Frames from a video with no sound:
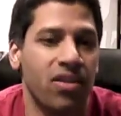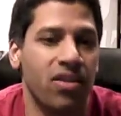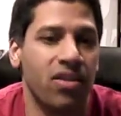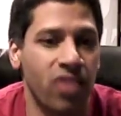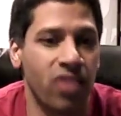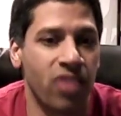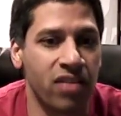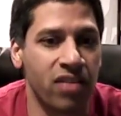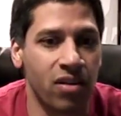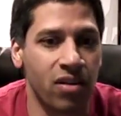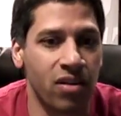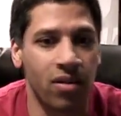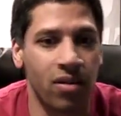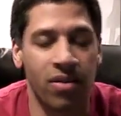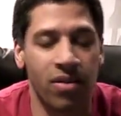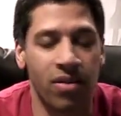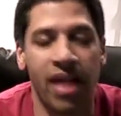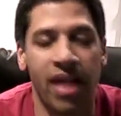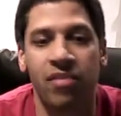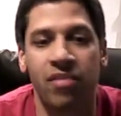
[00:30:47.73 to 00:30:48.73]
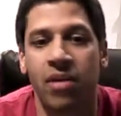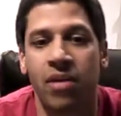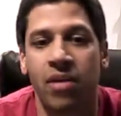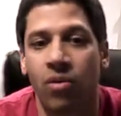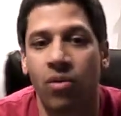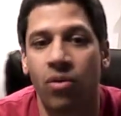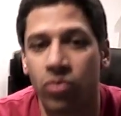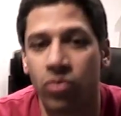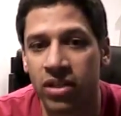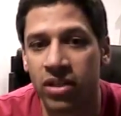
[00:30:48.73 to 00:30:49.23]
And so that's been a
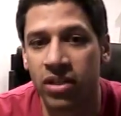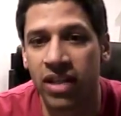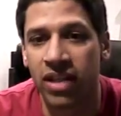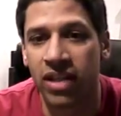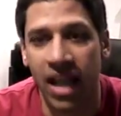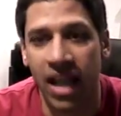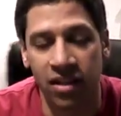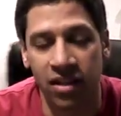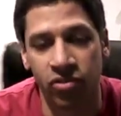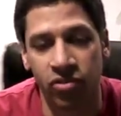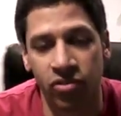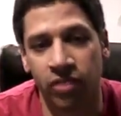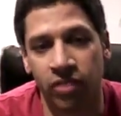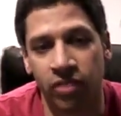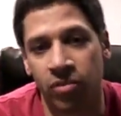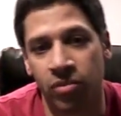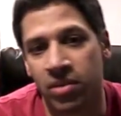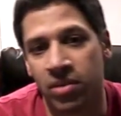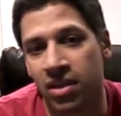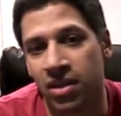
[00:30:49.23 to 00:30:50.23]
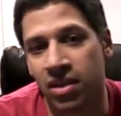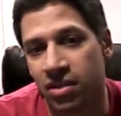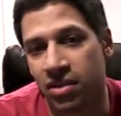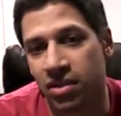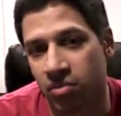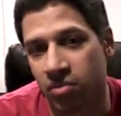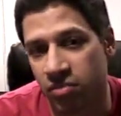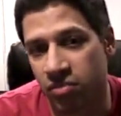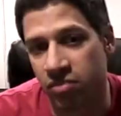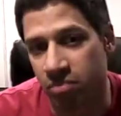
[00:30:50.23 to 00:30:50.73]
really handy trick for me in
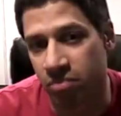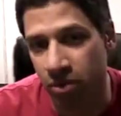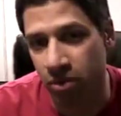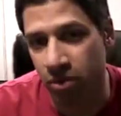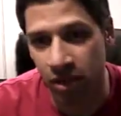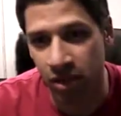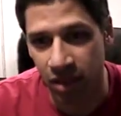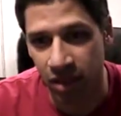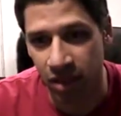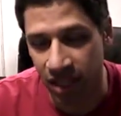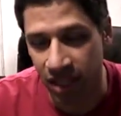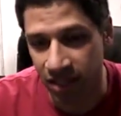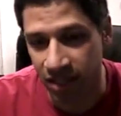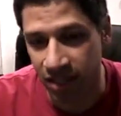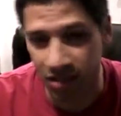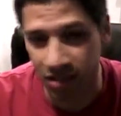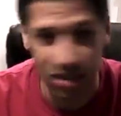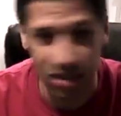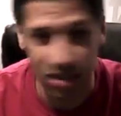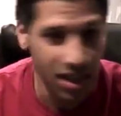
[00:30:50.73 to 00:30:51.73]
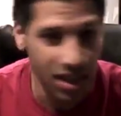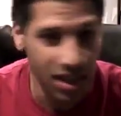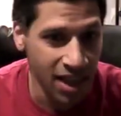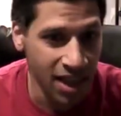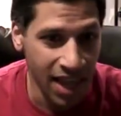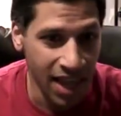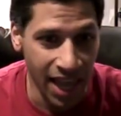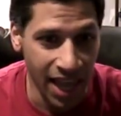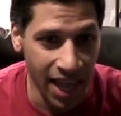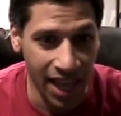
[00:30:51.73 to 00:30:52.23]
terms of building things
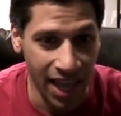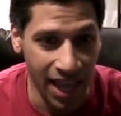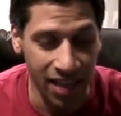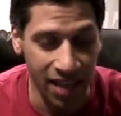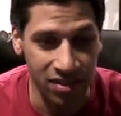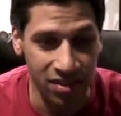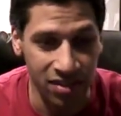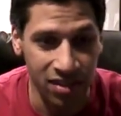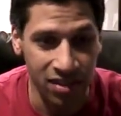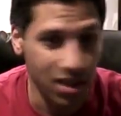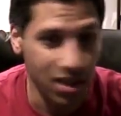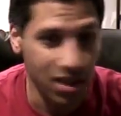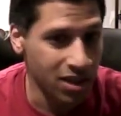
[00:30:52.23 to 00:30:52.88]
and,